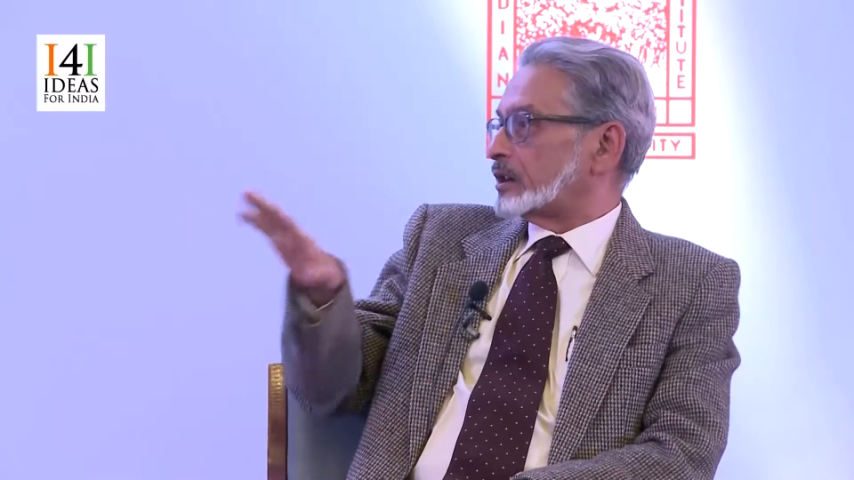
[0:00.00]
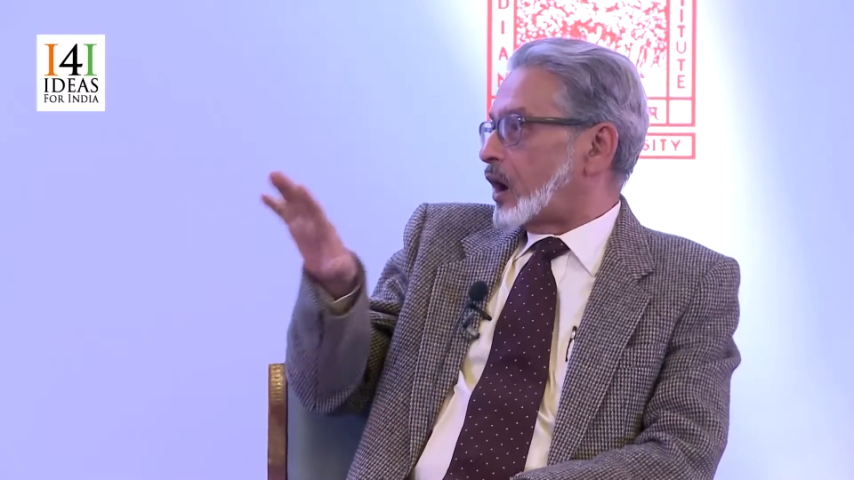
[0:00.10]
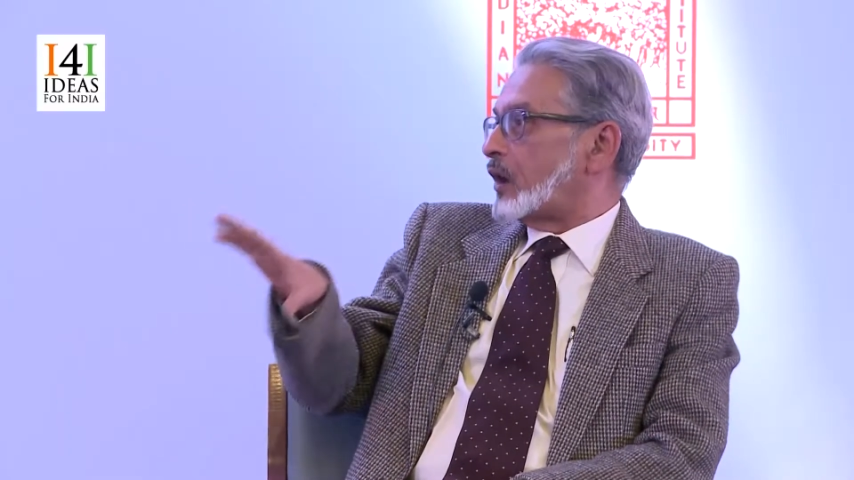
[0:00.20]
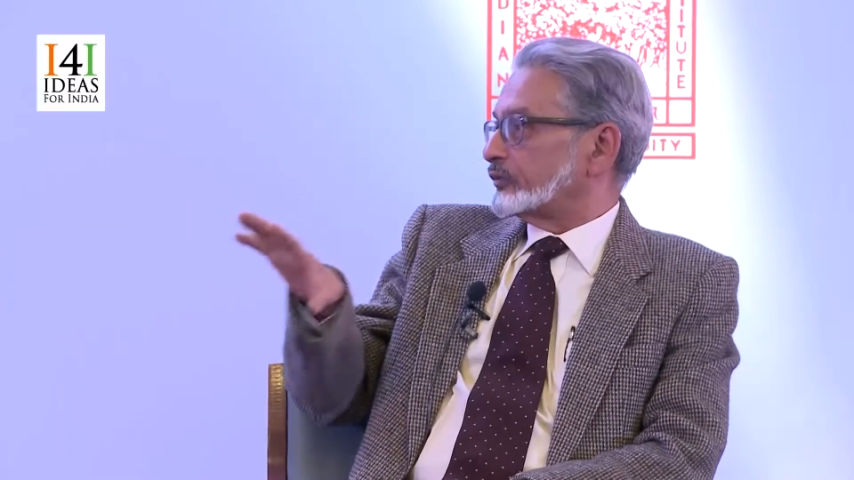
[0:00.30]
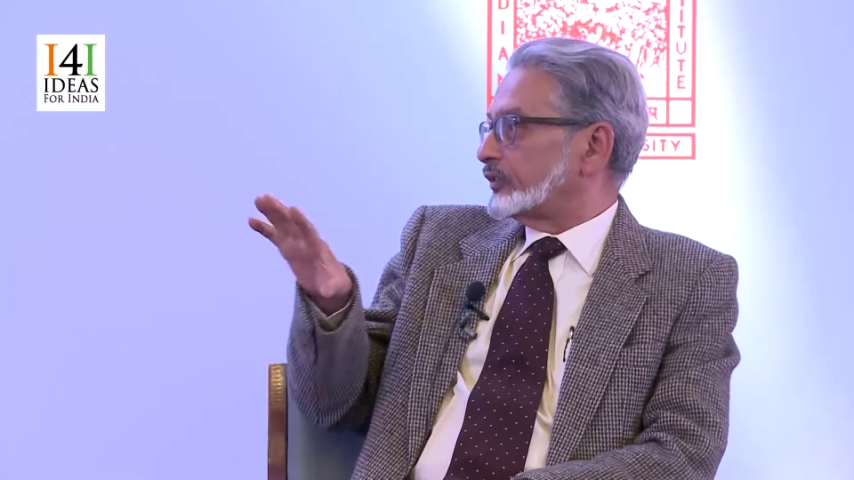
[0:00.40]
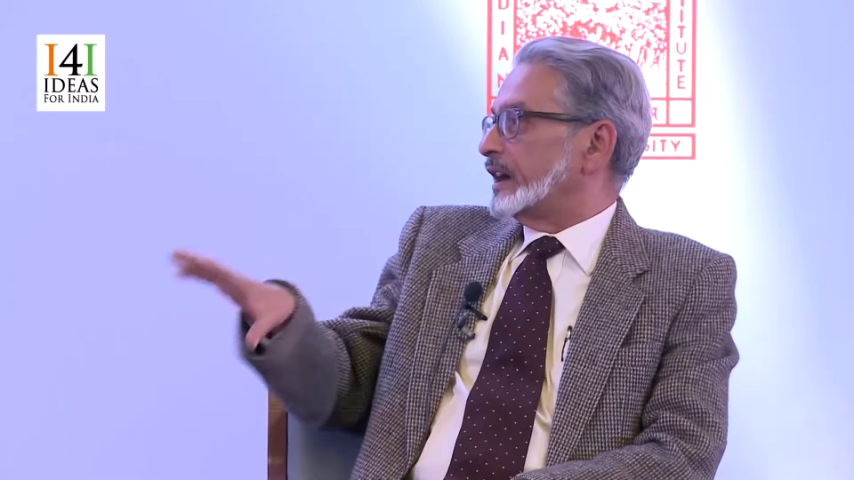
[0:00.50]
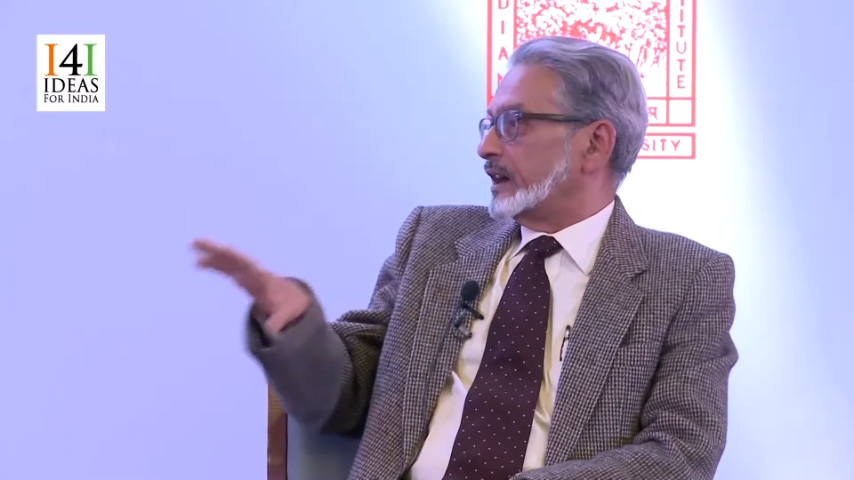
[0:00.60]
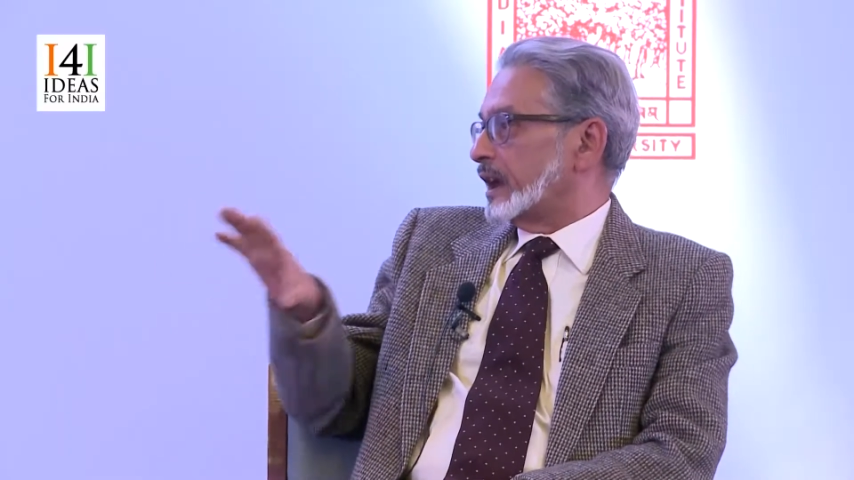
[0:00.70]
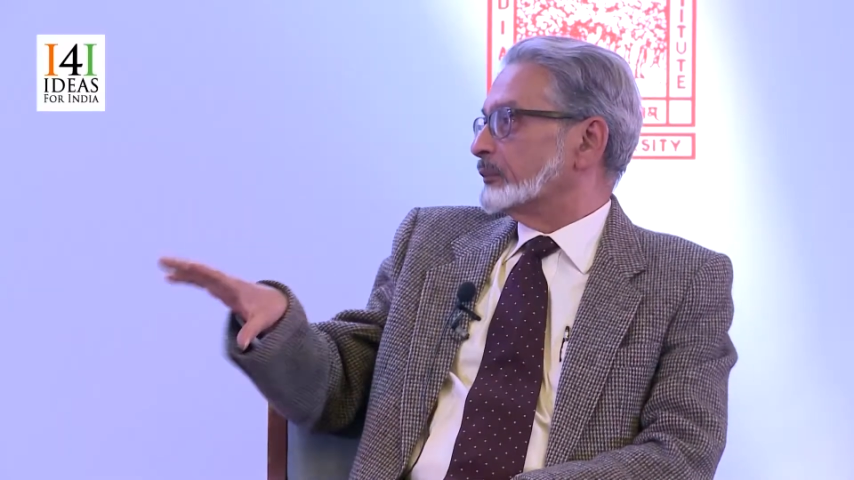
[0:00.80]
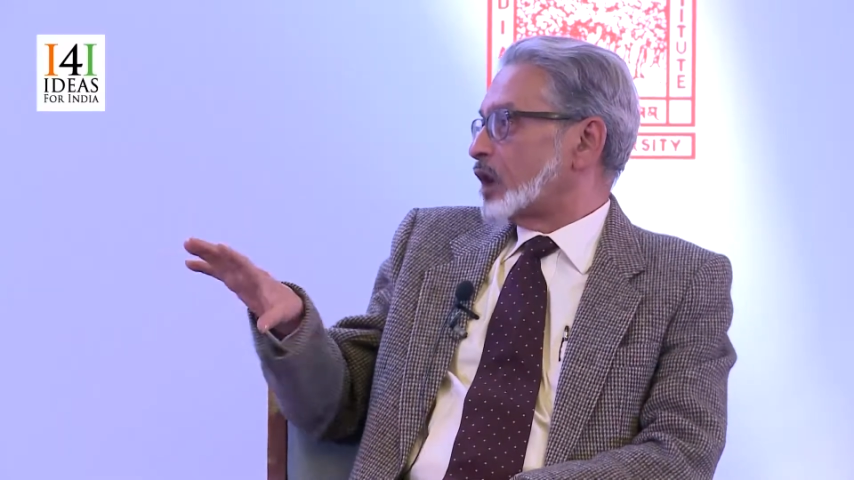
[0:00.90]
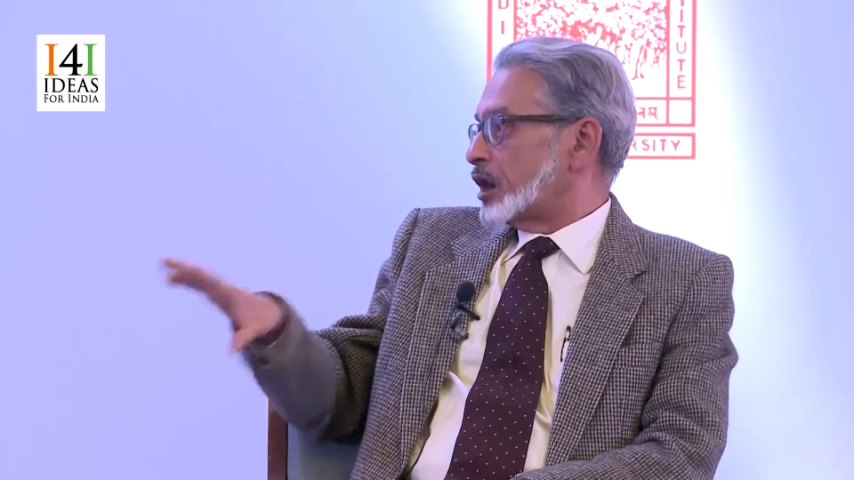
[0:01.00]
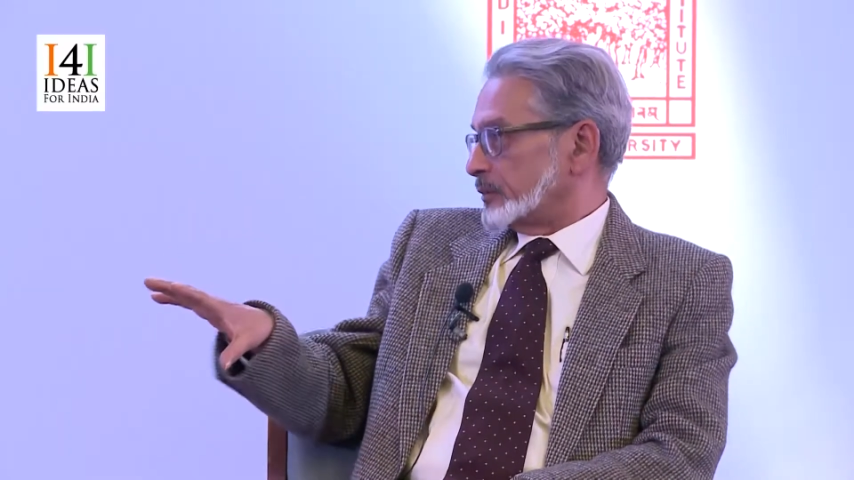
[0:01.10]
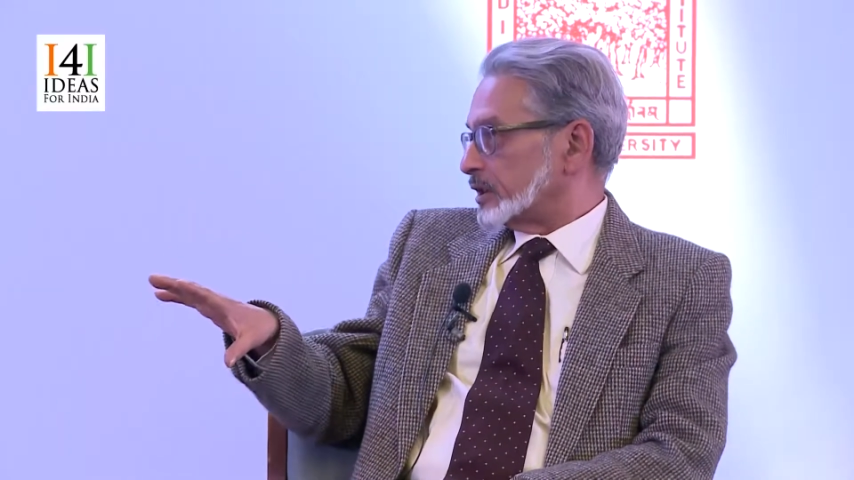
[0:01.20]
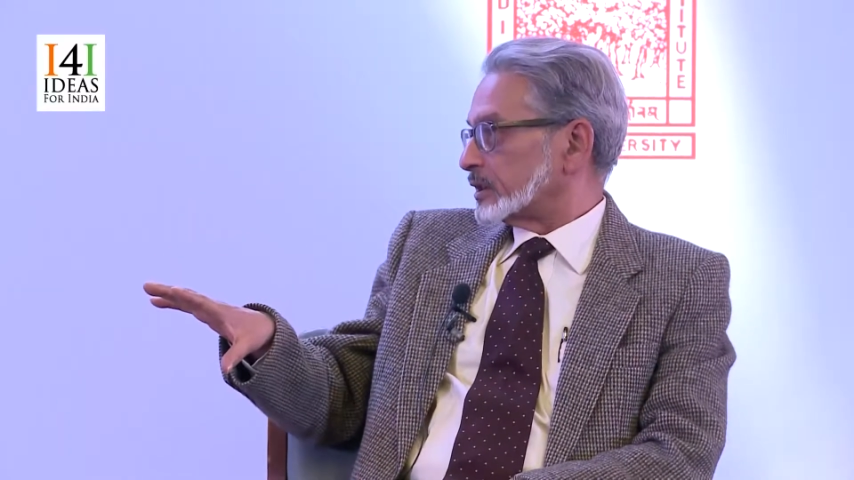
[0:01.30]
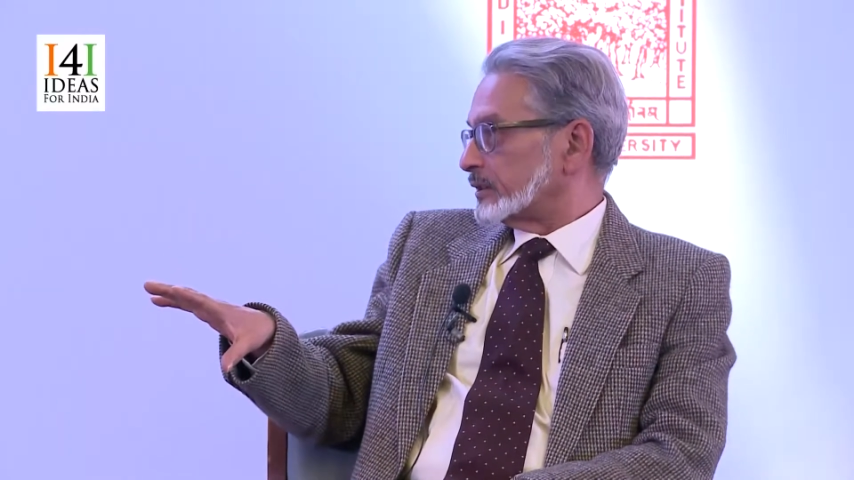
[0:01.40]
of Indian
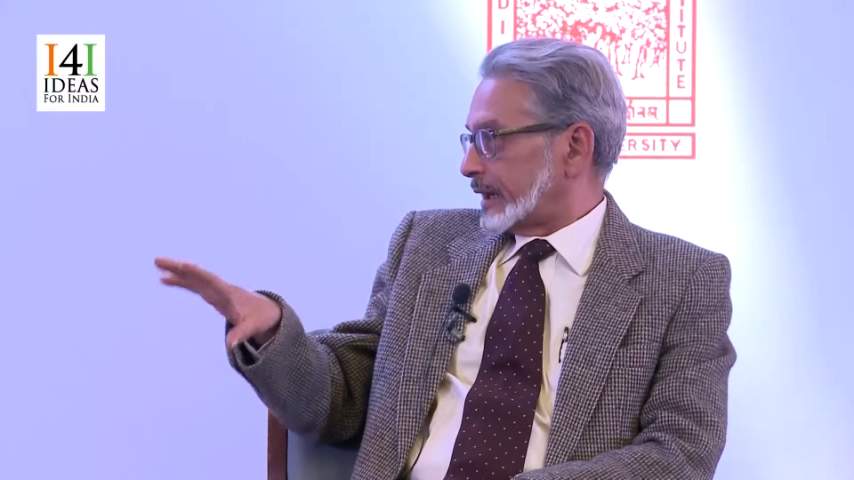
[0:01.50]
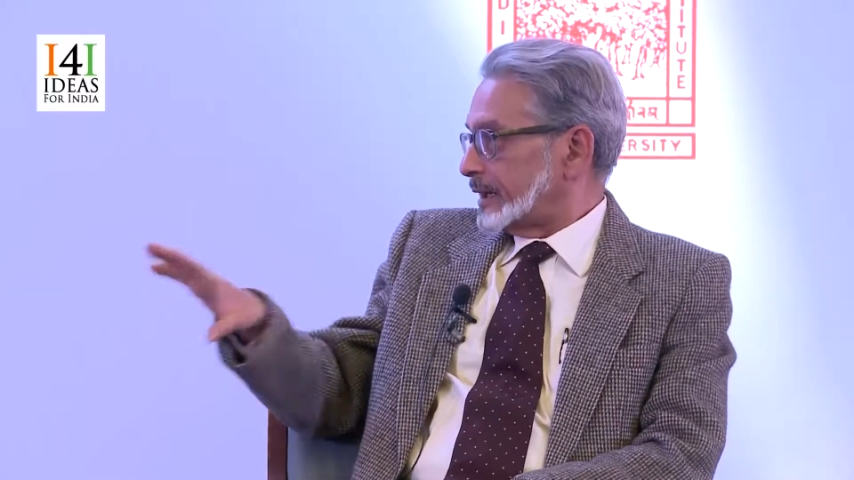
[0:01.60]
employment, right?